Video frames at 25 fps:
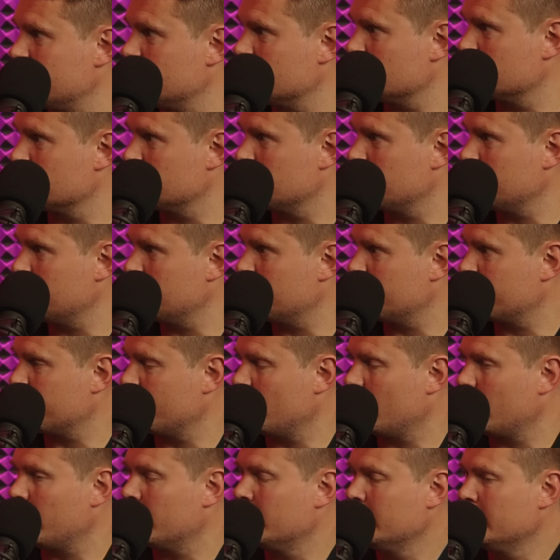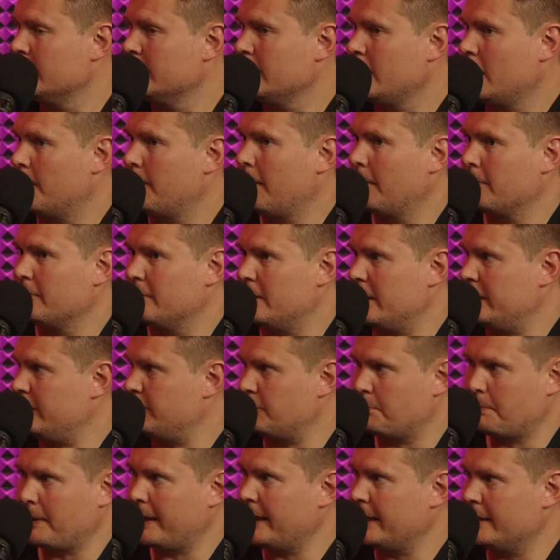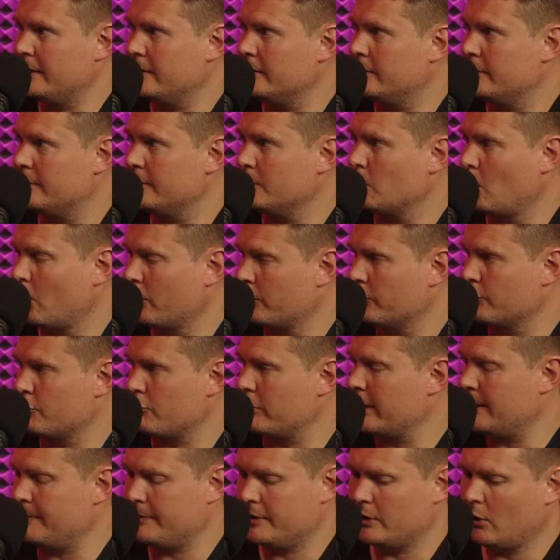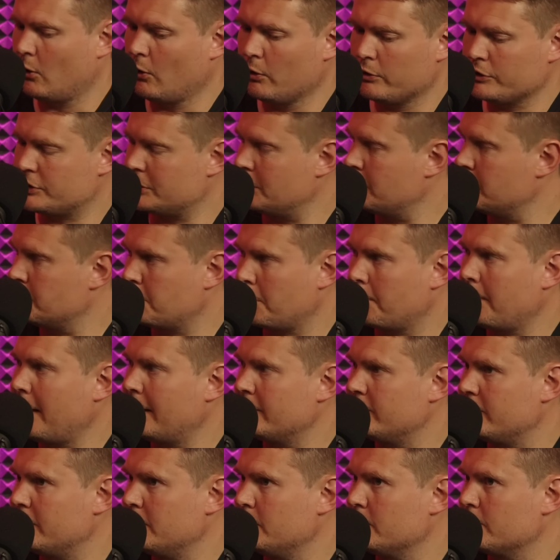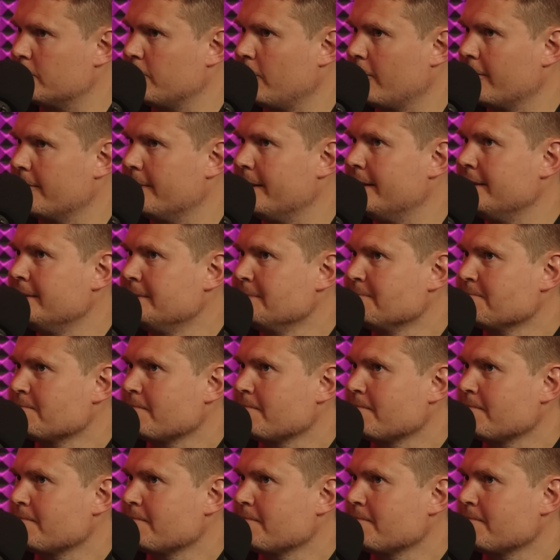in WWE before, about this being the one dream and all she was prepared to do was follow it.